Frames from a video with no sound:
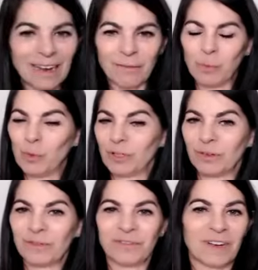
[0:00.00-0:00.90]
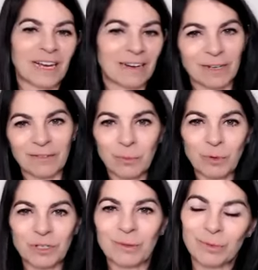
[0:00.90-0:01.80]
I've walked on fire, I've
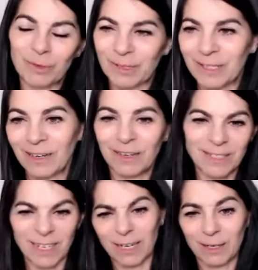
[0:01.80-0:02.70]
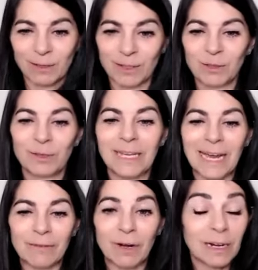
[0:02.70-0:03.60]
walked on broken glass, I can do the
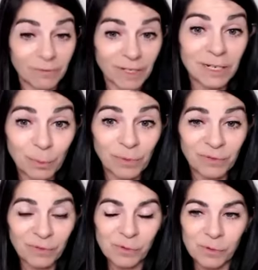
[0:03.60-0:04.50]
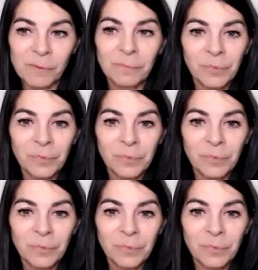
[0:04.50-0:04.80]
arrow, and I've done that before.